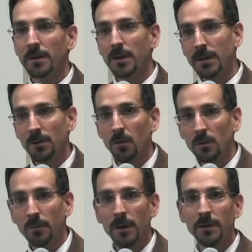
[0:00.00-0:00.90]
taking
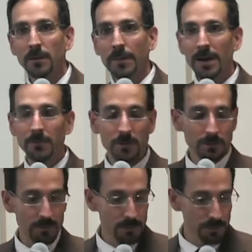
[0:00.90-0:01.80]
local money to backfill
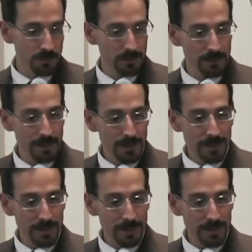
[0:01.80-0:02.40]
for schools.